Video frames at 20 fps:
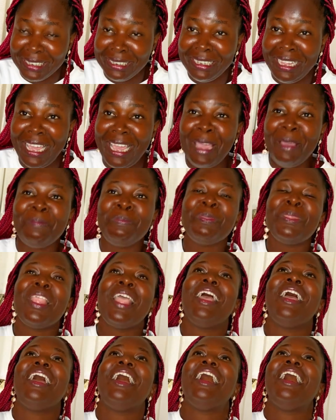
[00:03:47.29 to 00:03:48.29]
okay
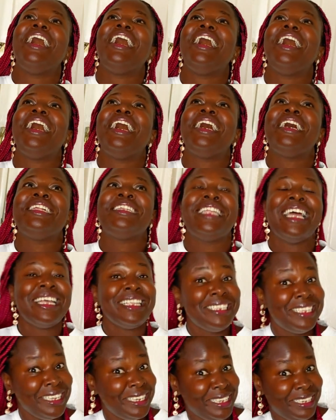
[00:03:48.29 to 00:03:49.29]
uh
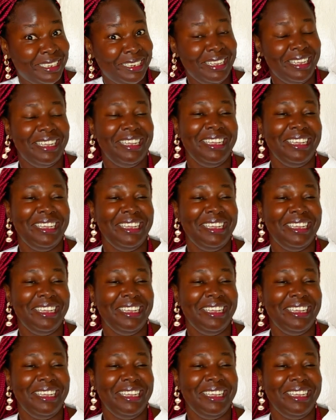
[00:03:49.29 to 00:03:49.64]
that's it